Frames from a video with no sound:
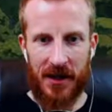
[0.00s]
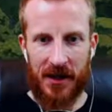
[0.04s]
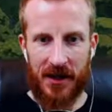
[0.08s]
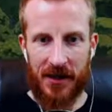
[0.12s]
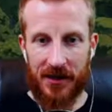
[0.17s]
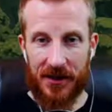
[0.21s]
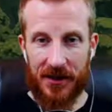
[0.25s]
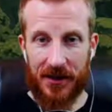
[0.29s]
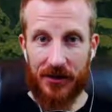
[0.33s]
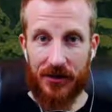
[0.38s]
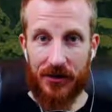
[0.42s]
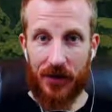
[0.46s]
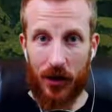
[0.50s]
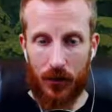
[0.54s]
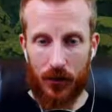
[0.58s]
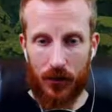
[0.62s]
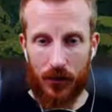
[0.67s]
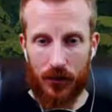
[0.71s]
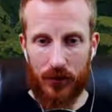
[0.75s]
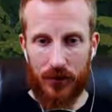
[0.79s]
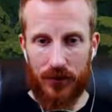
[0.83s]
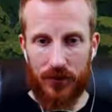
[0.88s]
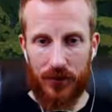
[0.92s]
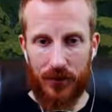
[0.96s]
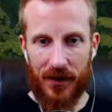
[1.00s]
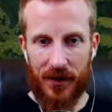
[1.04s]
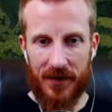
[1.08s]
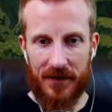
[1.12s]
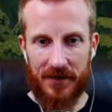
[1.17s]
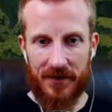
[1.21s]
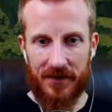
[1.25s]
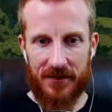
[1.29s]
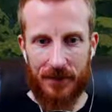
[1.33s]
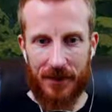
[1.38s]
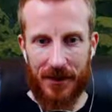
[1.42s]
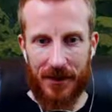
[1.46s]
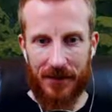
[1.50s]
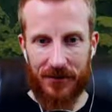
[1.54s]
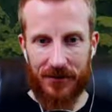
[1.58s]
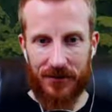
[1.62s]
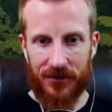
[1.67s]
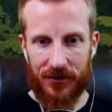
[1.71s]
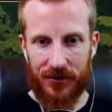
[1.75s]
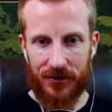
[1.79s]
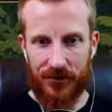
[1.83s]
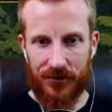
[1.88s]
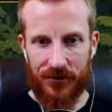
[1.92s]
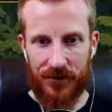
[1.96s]
You need coal to run the
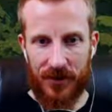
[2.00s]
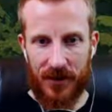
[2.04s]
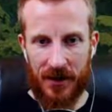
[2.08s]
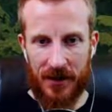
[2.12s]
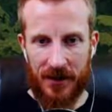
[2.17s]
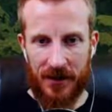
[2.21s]
smelters.